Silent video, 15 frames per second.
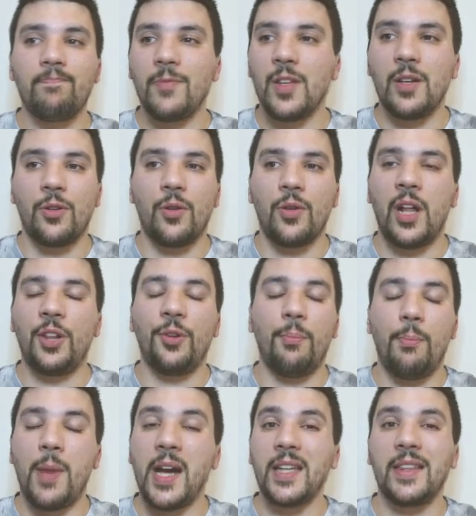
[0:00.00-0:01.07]
Ronaldo
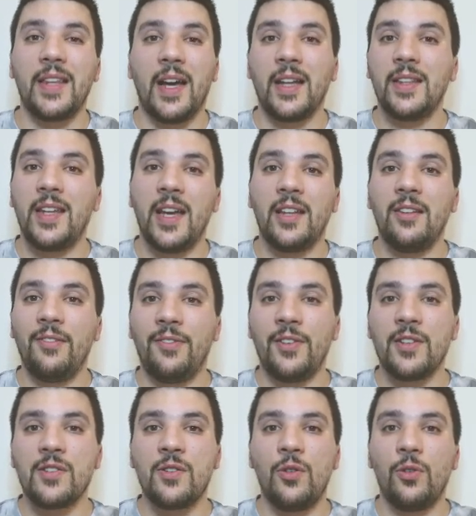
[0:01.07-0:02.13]
might not get the
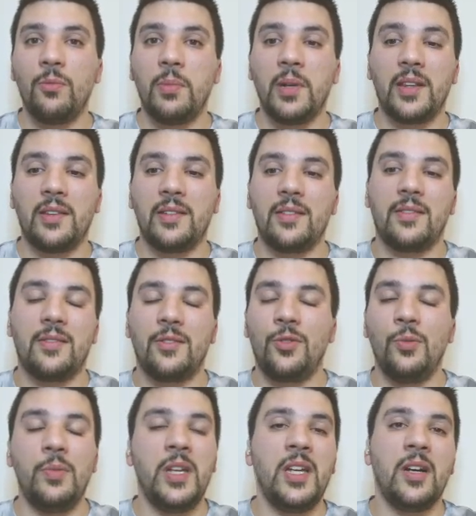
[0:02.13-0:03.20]
first goal, but
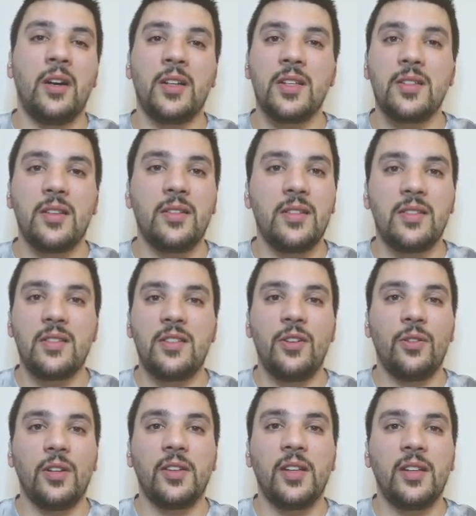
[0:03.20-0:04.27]
to me, honestly, this is the
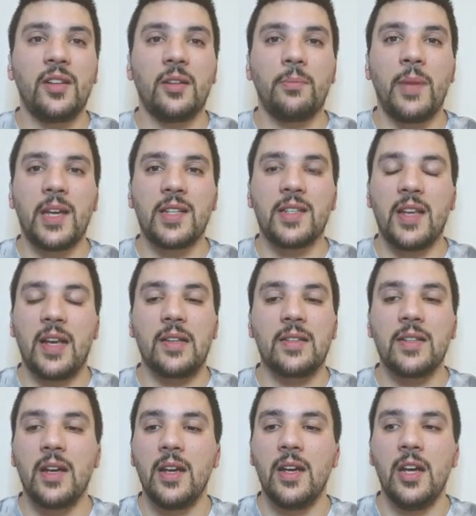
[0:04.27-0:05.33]
only thing that makes
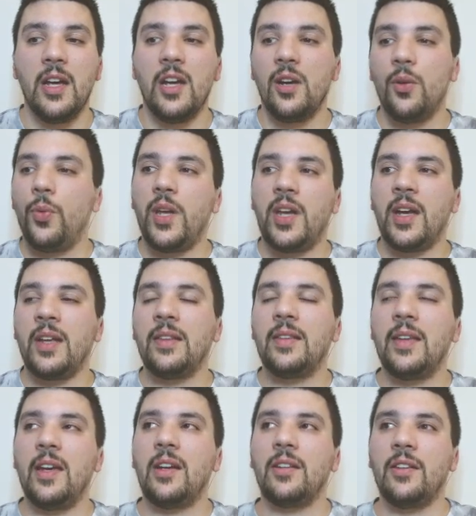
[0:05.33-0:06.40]
sense. We can
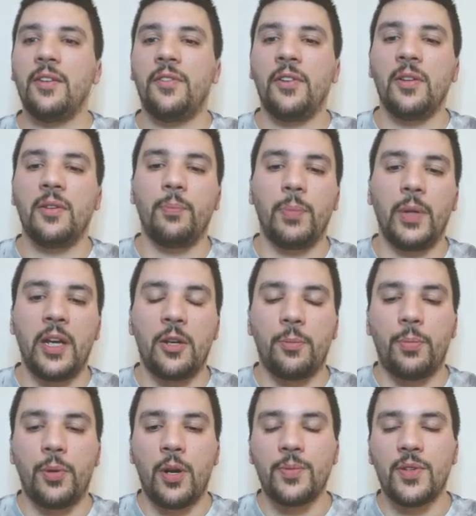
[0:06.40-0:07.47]
take a different player
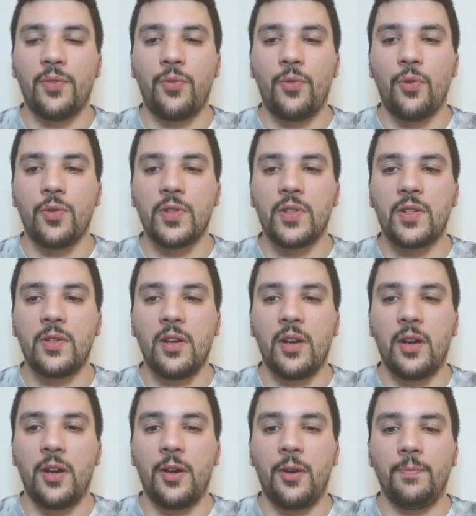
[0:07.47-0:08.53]
props, of course,
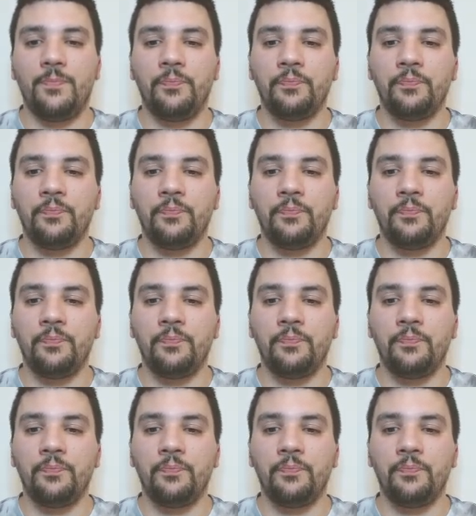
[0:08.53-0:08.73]
uh,